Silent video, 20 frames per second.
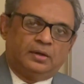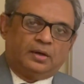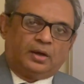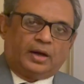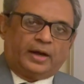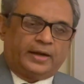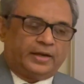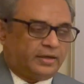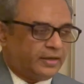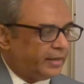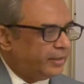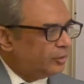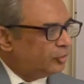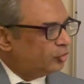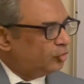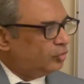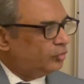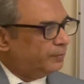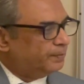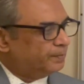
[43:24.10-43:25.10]
I try
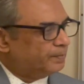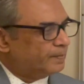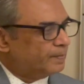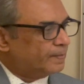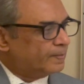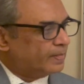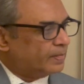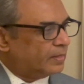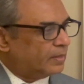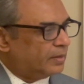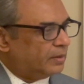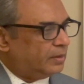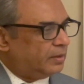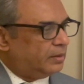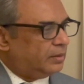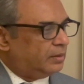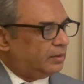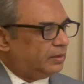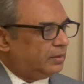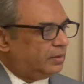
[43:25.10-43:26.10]
to
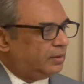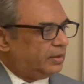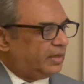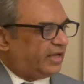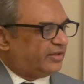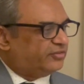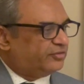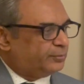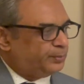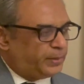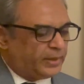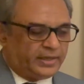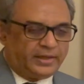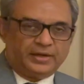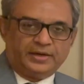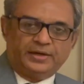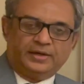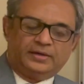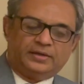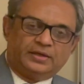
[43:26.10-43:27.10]

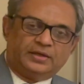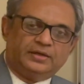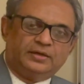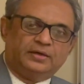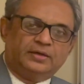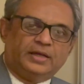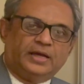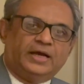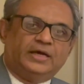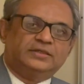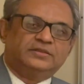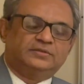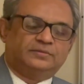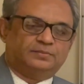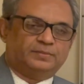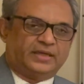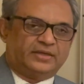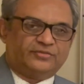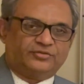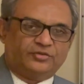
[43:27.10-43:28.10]
explain it in as
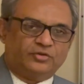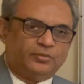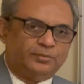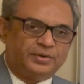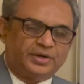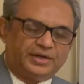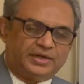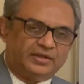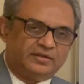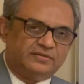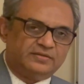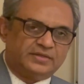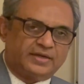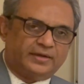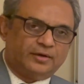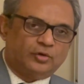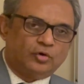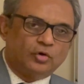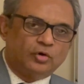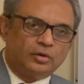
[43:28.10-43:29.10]
maximum details
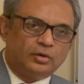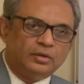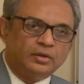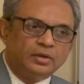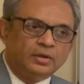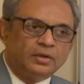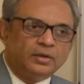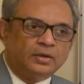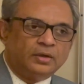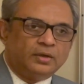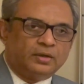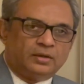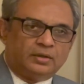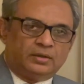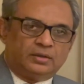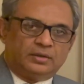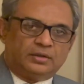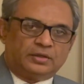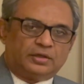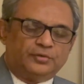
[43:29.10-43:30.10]
I could,
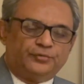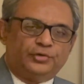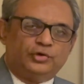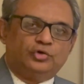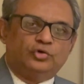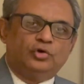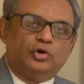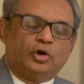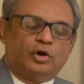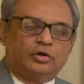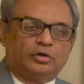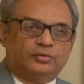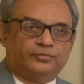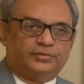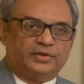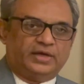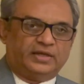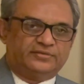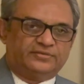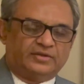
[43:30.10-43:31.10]
giving you a lot
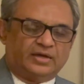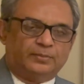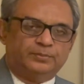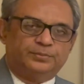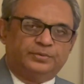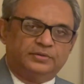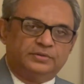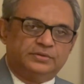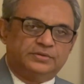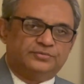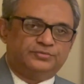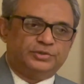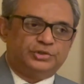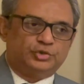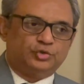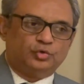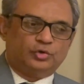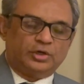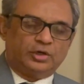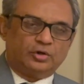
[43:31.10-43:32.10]
of examples which
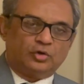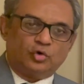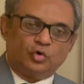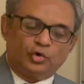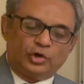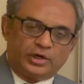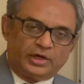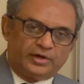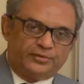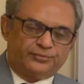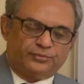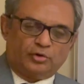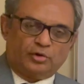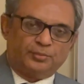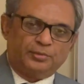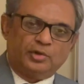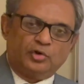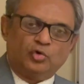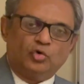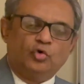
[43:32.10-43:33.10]
you can correlate
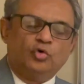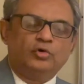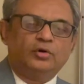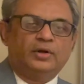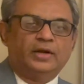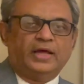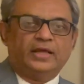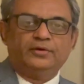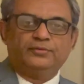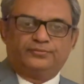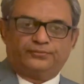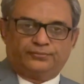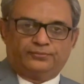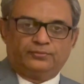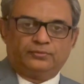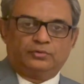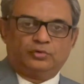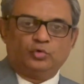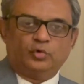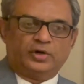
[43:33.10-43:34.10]
from your own life
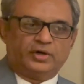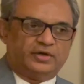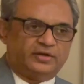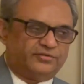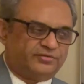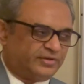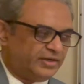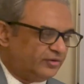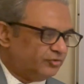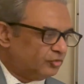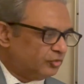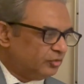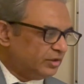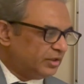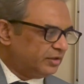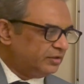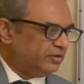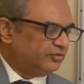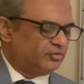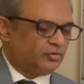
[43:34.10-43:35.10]
to understand, so
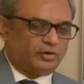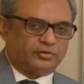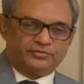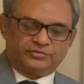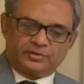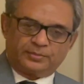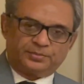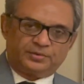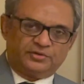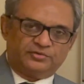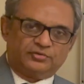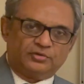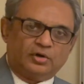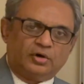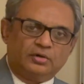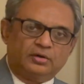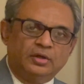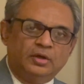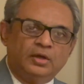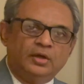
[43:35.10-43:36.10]
that this concept is
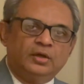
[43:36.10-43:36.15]
not,